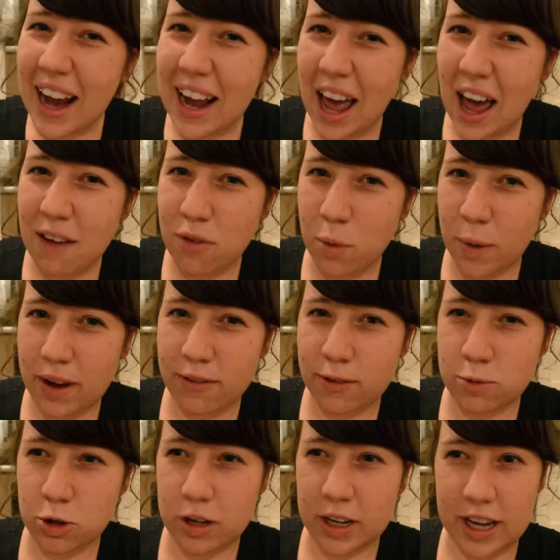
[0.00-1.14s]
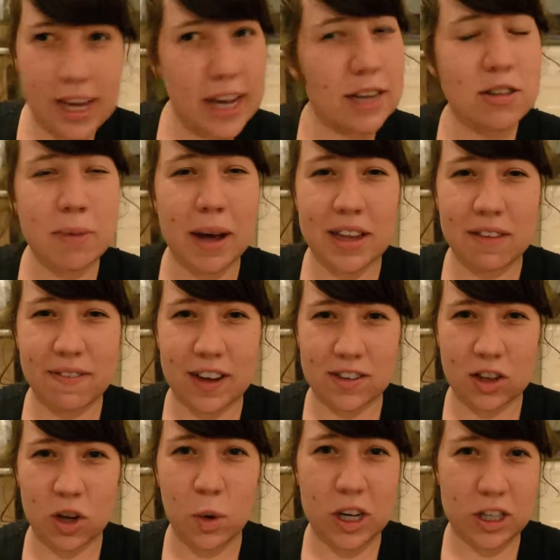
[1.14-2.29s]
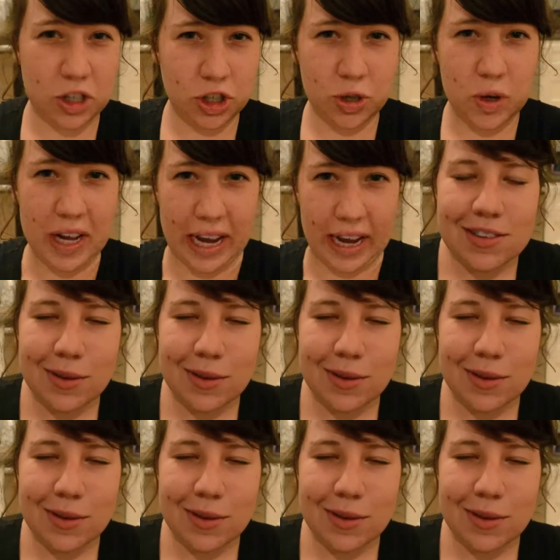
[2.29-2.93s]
and a half away from drawing a yellow smiley face on the wall and shooting it.